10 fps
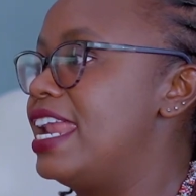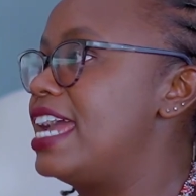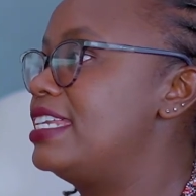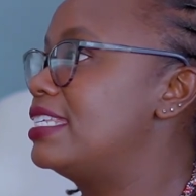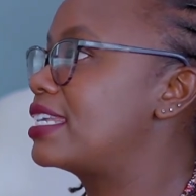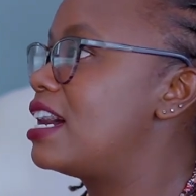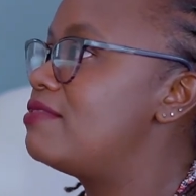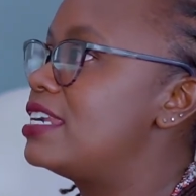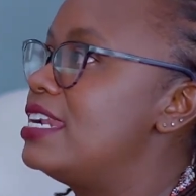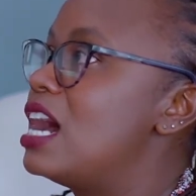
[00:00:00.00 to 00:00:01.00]
And I
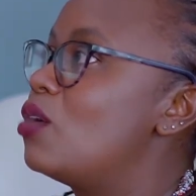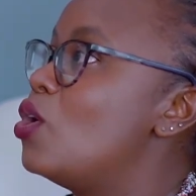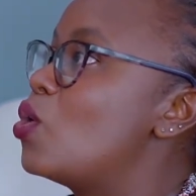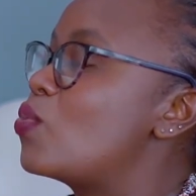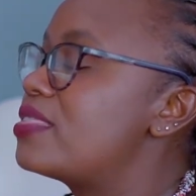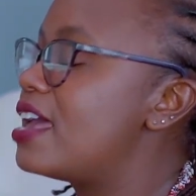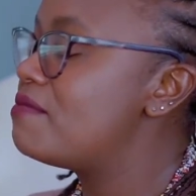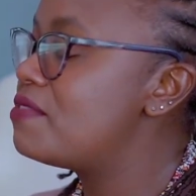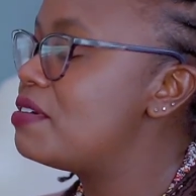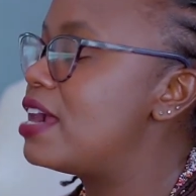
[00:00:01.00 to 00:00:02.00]
discovered now with
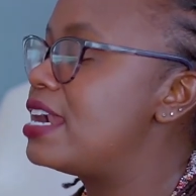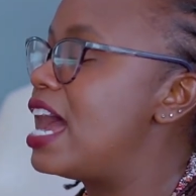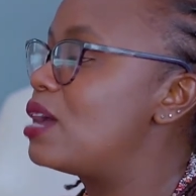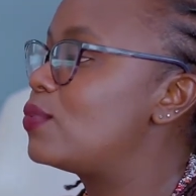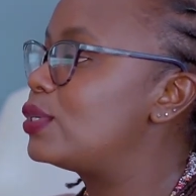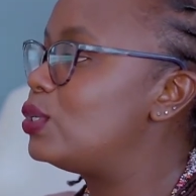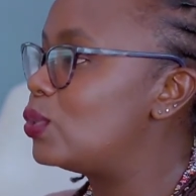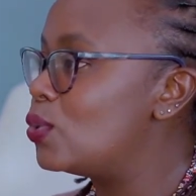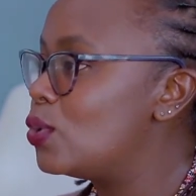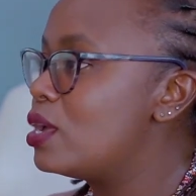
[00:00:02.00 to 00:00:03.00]
every run I would
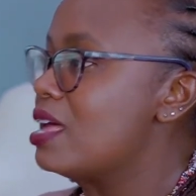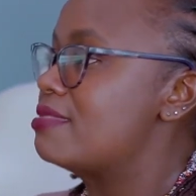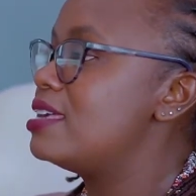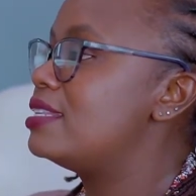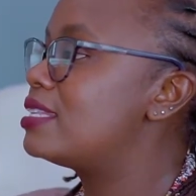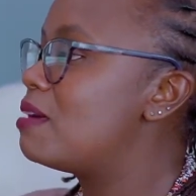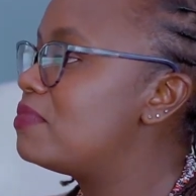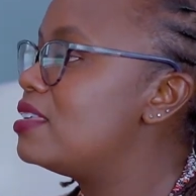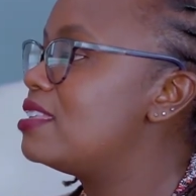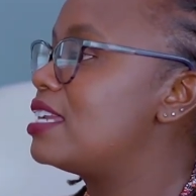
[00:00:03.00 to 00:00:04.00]
do, there's
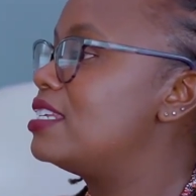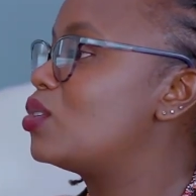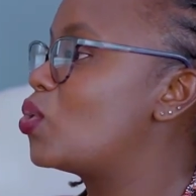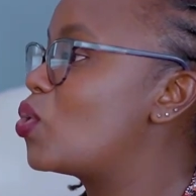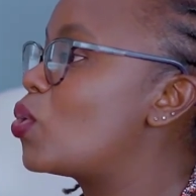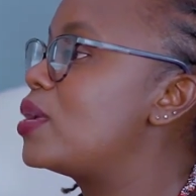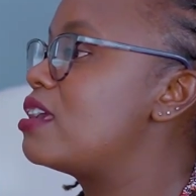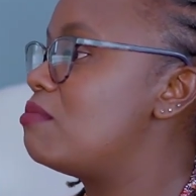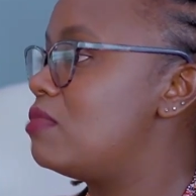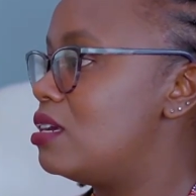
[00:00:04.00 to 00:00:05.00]
something that is growing
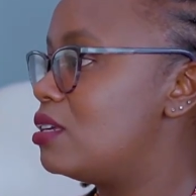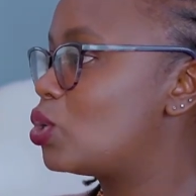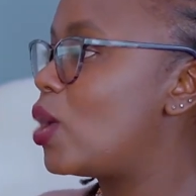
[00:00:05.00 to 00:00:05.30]
in me.